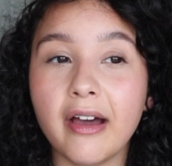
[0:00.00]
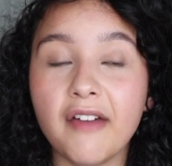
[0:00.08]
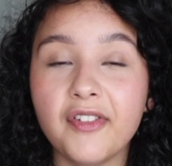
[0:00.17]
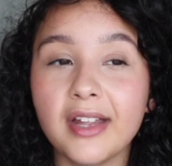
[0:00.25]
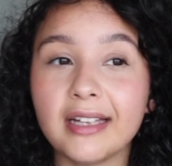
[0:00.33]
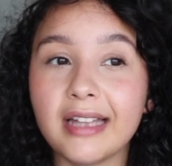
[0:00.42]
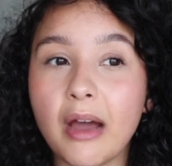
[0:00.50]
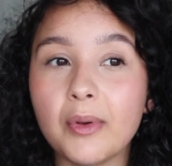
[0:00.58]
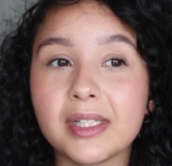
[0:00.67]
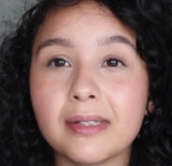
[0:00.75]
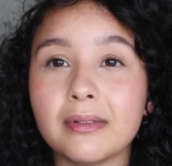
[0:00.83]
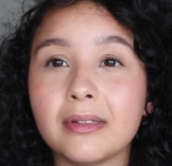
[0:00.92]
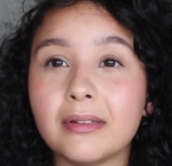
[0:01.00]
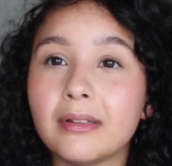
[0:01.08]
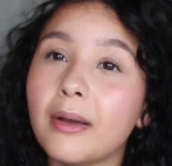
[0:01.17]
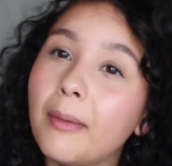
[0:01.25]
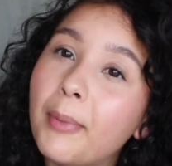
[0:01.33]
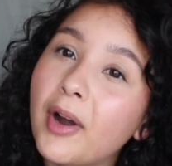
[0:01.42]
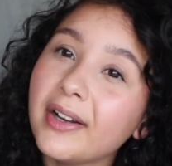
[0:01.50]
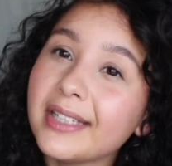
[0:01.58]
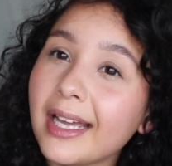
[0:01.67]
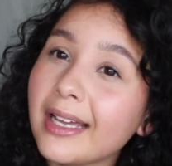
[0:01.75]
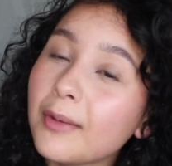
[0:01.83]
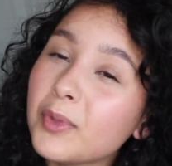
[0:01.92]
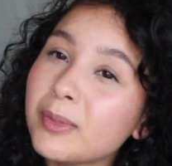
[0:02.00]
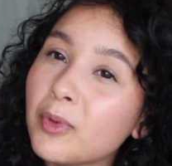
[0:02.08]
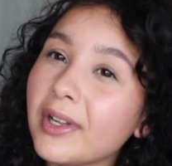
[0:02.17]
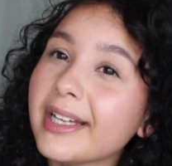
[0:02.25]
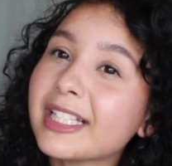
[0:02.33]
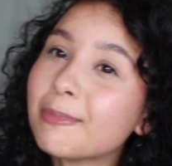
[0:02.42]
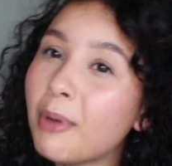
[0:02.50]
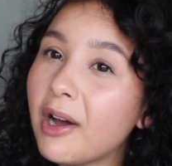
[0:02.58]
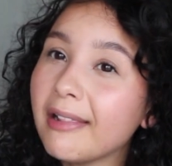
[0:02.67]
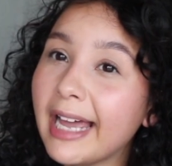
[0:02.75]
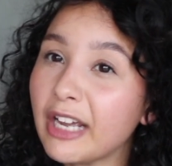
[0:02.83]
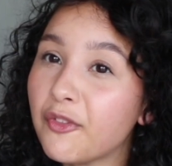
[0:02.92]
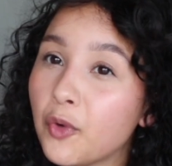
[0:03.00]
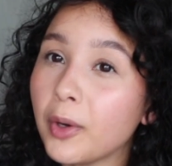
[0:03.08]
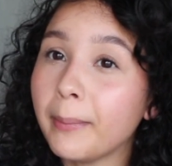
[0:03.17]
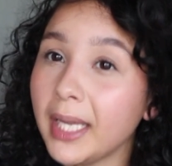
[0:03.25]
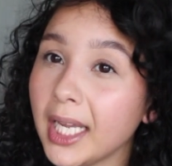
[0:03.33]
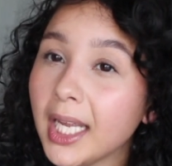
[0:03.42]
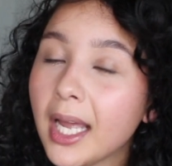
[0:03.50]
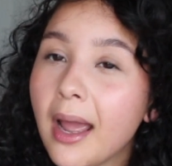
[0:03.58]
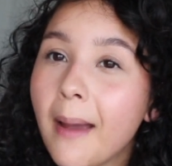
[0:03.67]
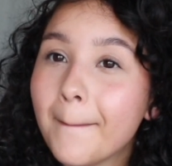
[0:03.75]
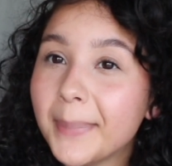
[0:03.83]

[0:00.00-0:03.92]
I feel like that was the part that was more like spa-like for me,